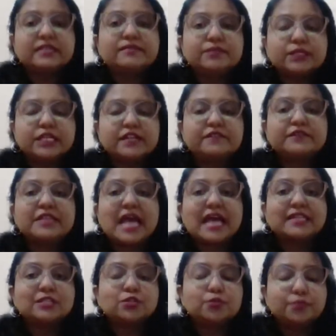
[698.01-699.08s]
themselves
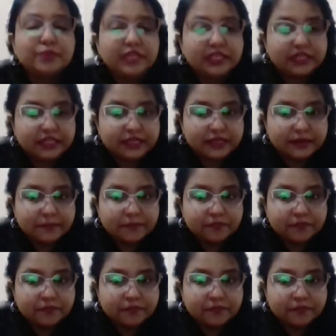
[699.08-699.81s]
as superior.